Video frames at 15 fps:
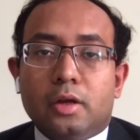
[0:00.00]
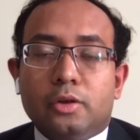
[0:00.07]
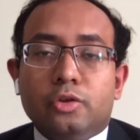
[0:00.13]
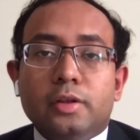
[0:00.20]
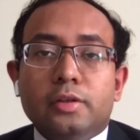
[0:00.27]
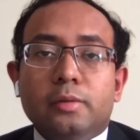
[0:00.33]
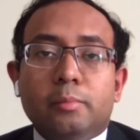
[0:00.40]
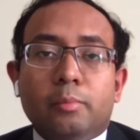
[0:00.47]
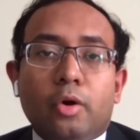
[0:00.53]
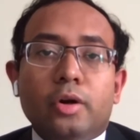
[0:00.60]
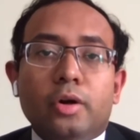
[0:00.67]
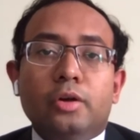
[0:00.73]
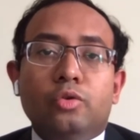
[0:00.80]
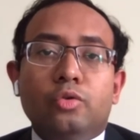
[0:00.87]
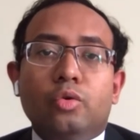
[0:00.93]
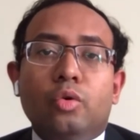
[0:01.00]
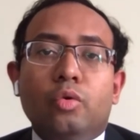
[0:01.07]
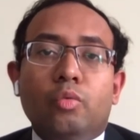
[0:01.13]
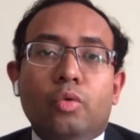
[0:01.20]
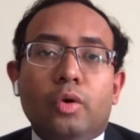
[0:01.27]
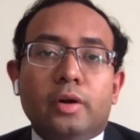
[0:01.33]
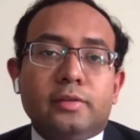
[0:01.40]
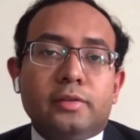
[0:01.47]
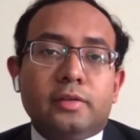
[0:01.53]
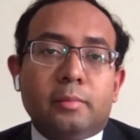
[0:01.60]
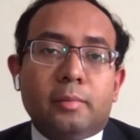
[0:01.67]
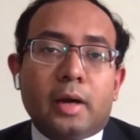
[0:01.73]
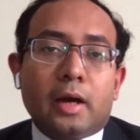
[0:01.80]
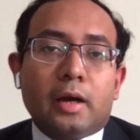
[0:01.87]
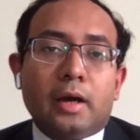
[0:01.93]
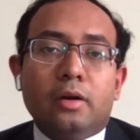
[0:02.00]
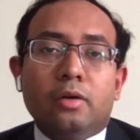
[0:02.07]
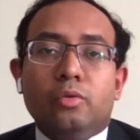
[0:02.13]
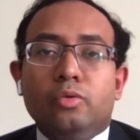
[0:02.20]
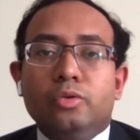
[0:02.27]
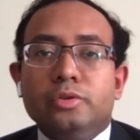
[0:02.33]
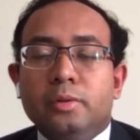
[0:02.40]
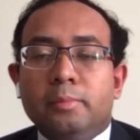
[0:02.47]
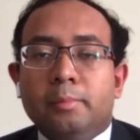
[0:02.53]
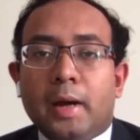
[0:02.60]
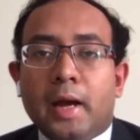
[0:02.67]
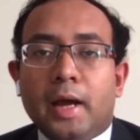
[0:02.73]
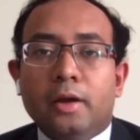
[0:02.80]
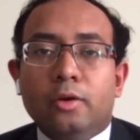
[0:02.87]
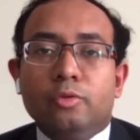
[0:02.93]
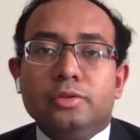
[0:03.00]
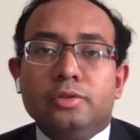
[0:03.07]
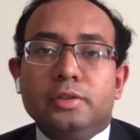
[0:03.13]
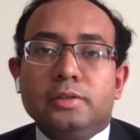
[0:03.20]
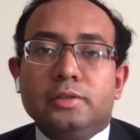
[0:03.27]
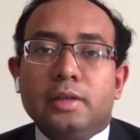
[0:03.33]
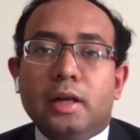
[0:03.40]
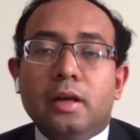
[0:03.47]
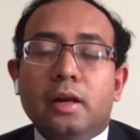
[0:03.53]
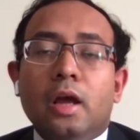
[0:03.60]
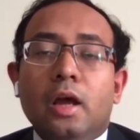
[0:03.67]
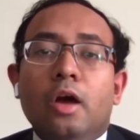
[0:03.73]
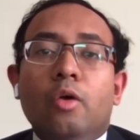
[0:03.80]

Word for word: So it is important to know what is the market, who is the buyer, who is the seller,